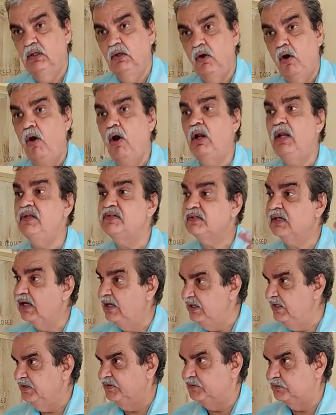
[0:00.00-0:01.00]
All his
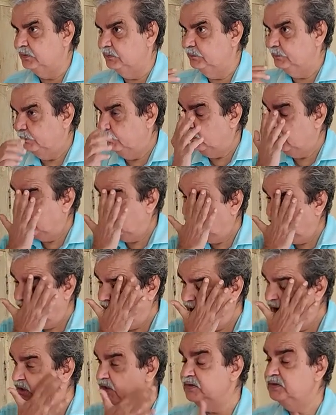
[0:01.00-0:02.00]
colleagues,
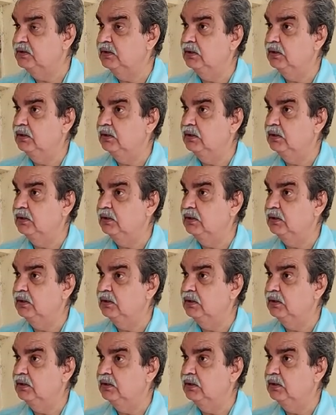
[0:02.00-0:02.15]
all his